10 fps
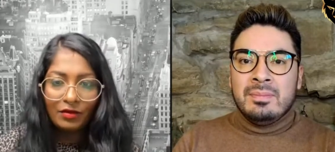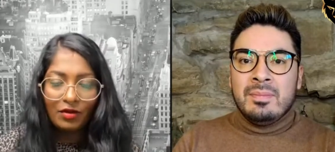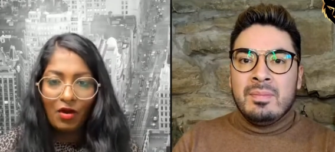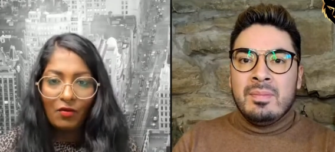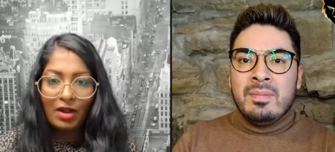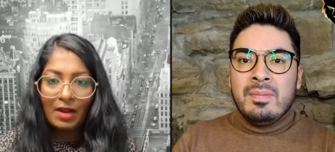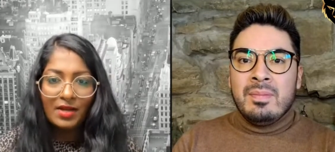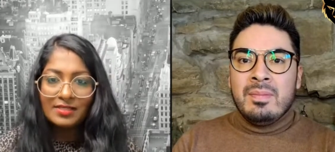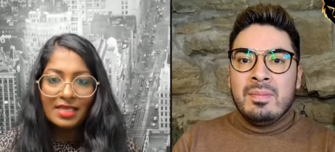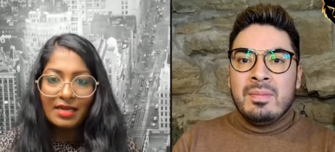Speaker 1: you know, I'm
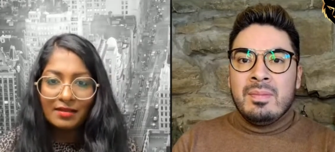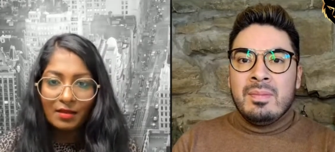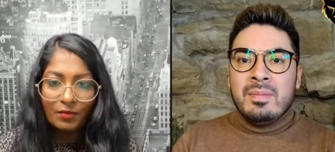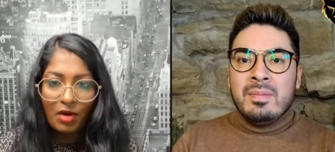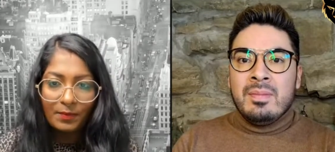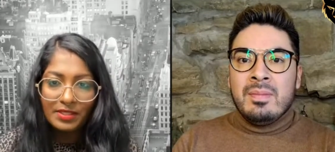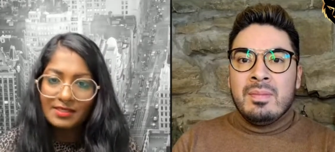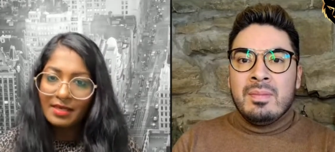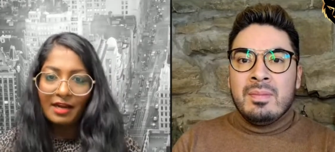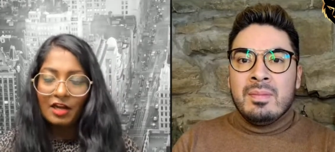not sending them
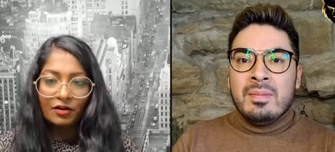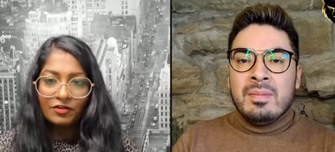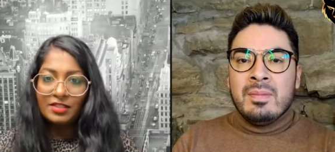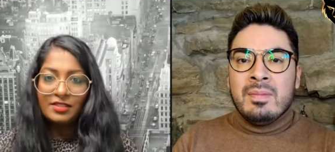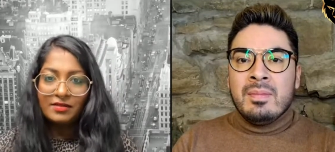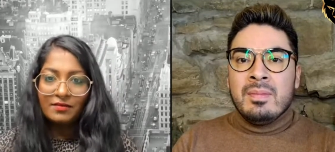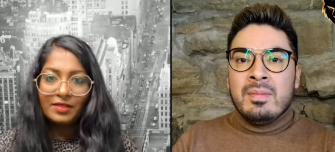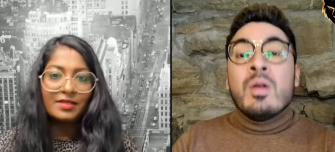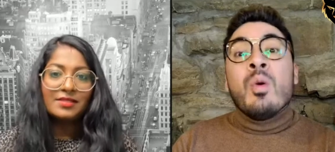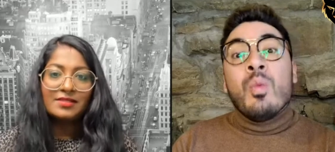properties at 900
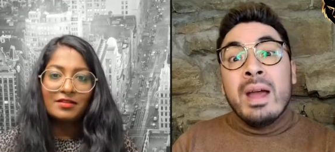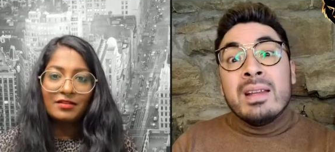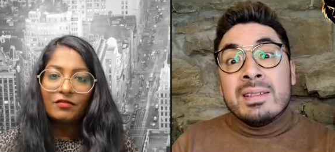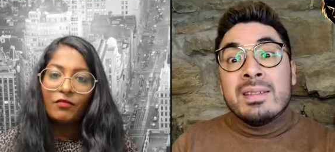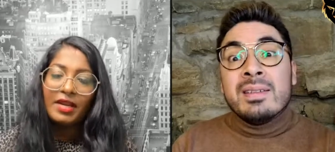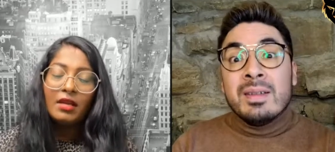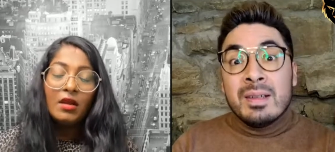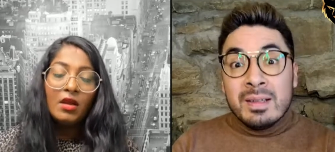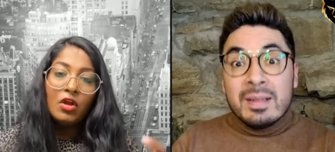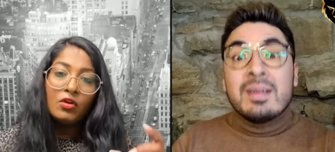because right. right?
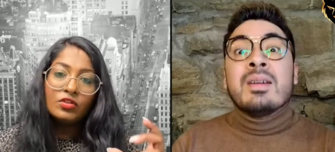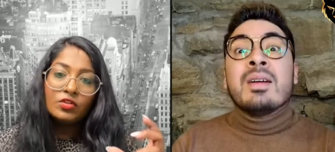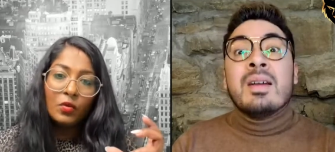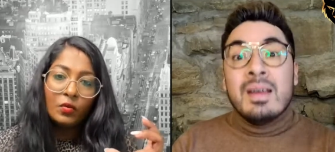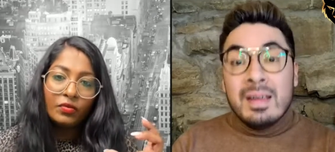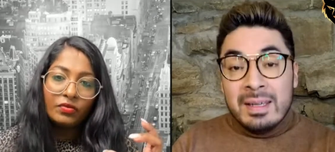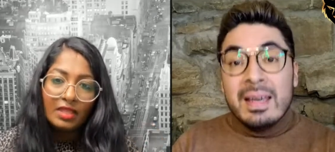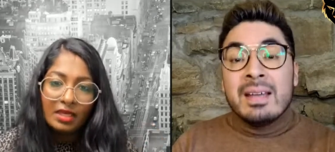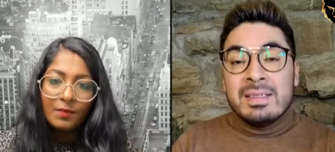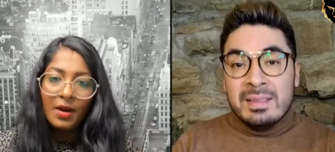So yes.
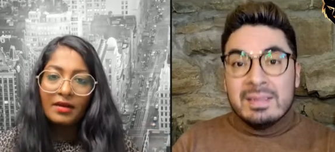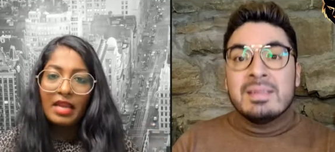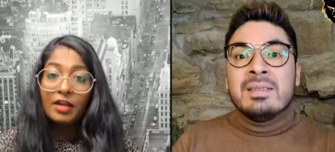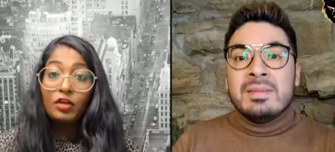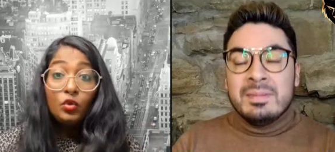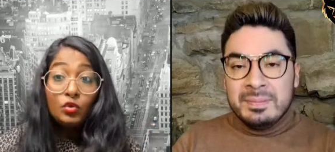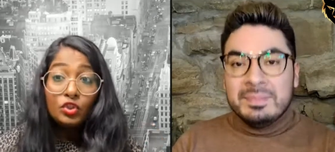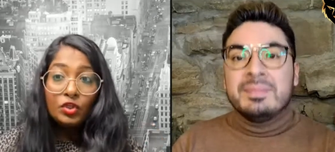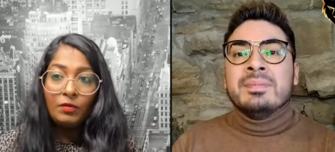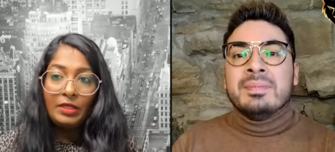think about it, and you
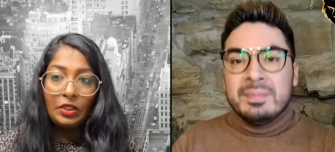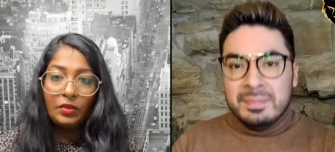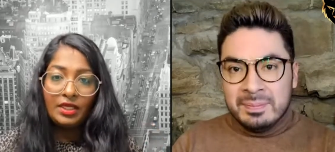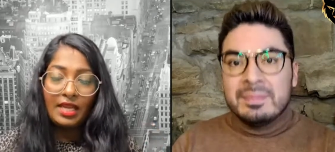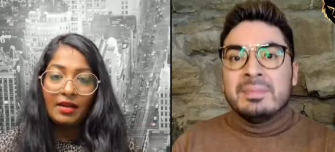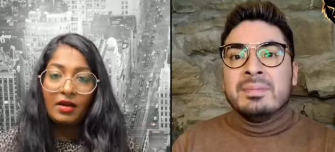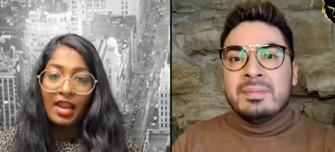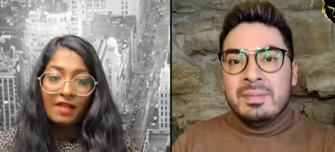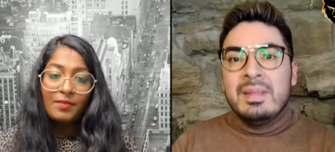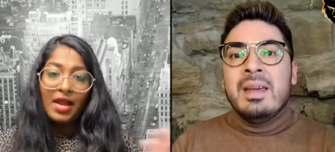shouldn't be looking at it. I
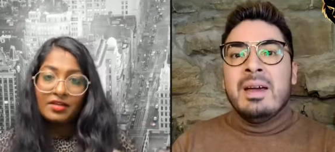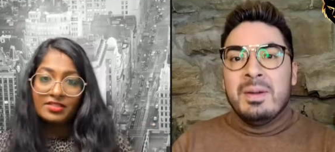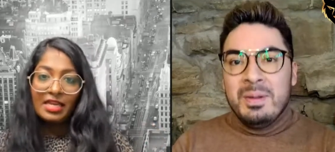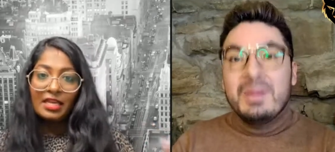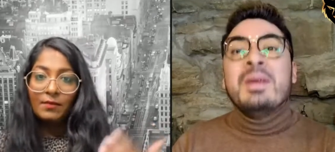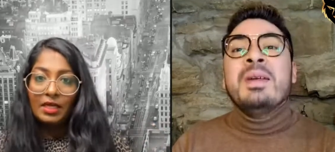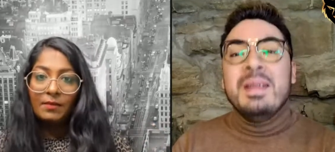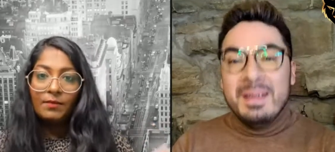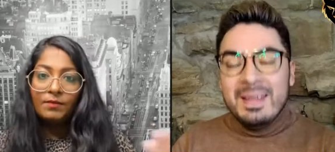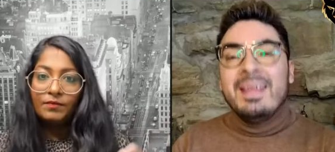had buyers yeah. sending
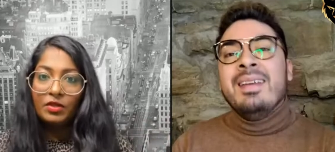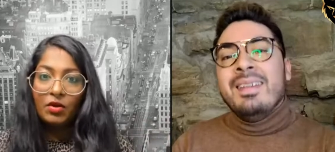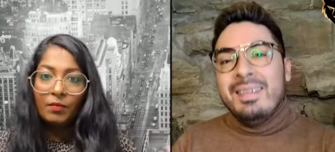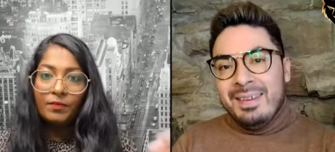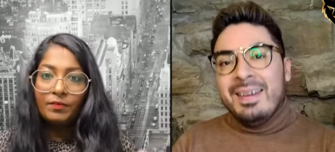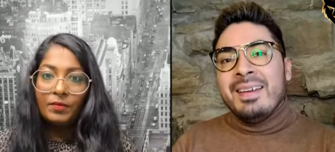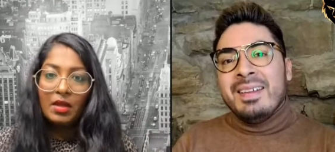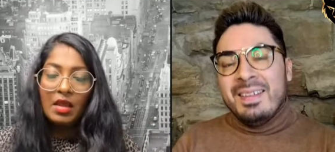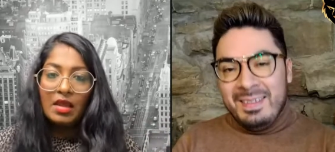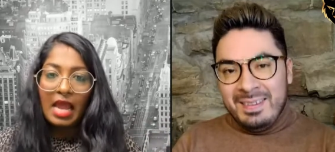me, you know, yeah.
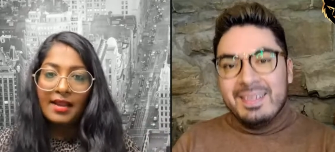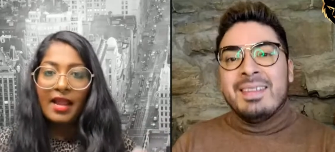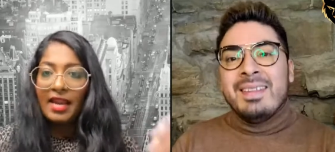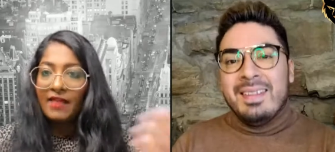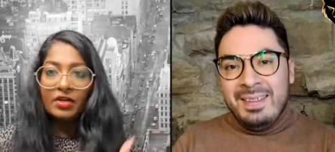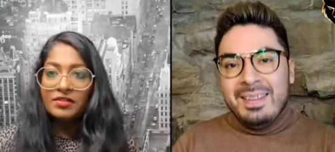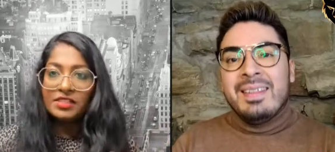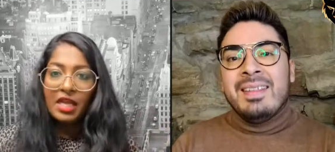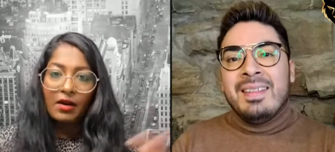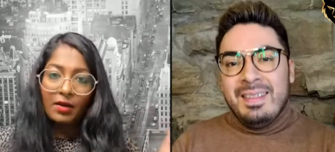And I have a
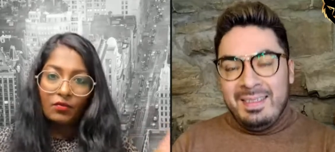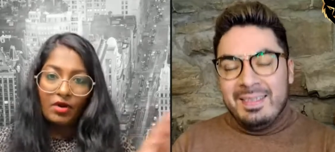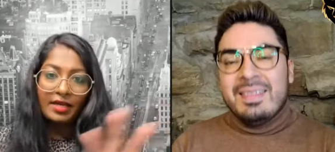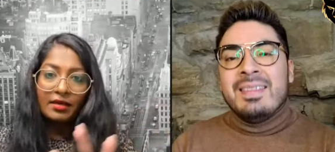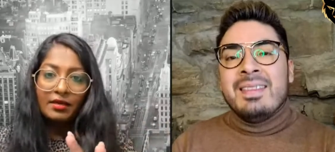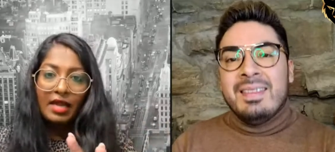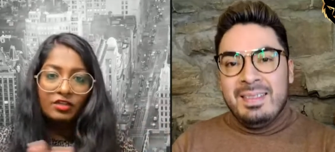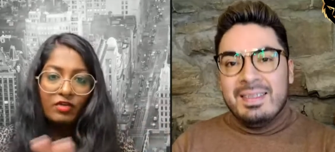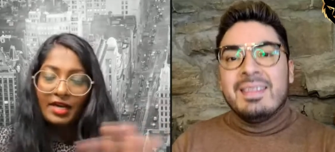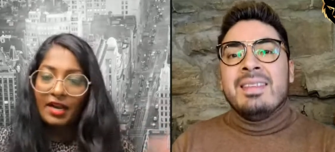CRM where I can I
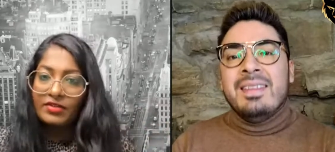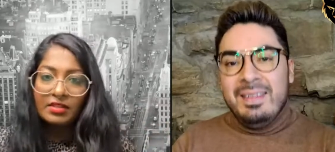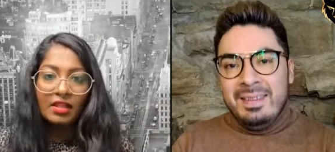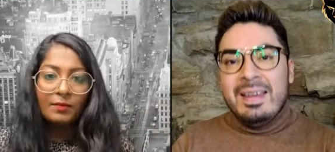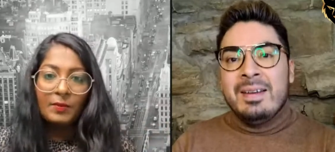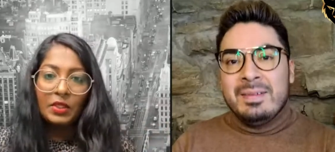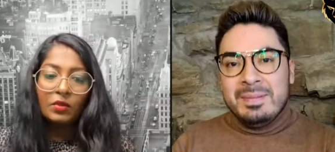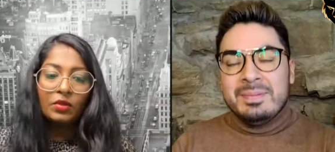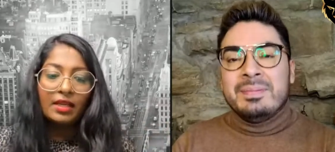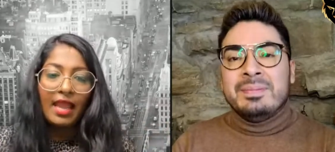track everything that yeah. people are
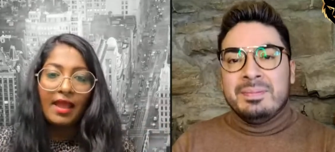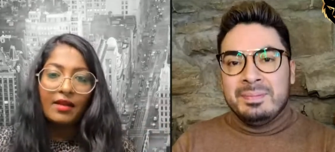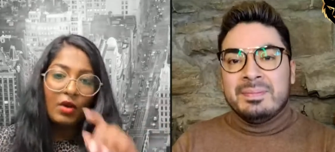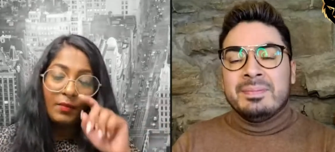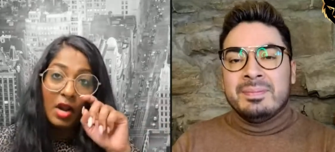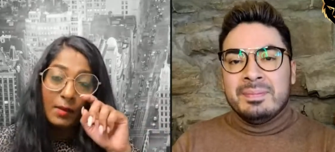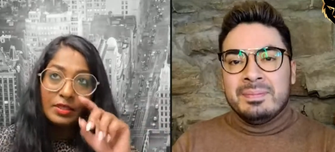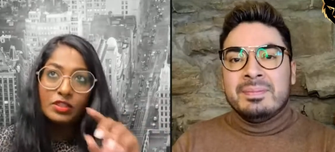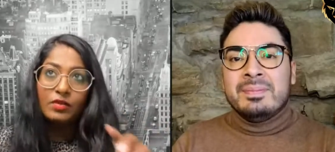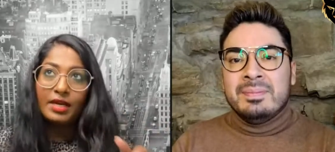looking at and what
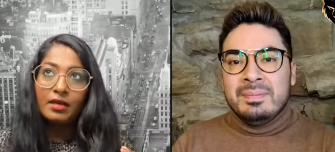properties, so I